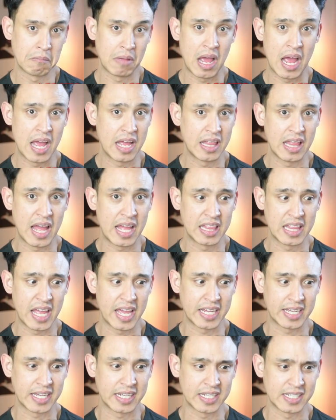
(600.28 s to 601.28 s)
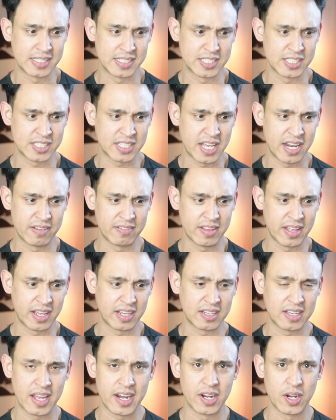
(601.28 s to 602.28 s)
I like it because it just kind of like,
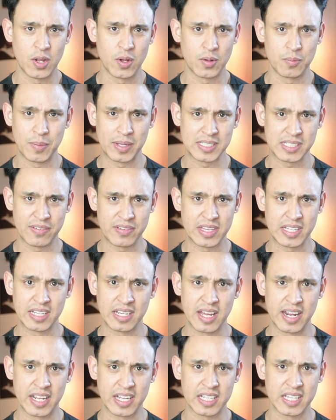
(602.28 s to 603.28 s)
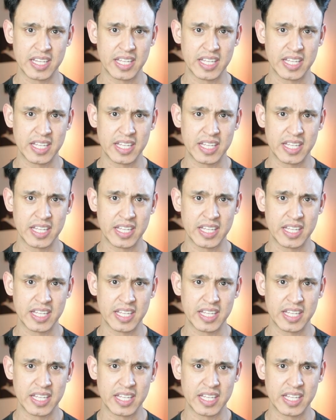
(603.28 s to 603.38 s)
I don't know, it makes everything kind of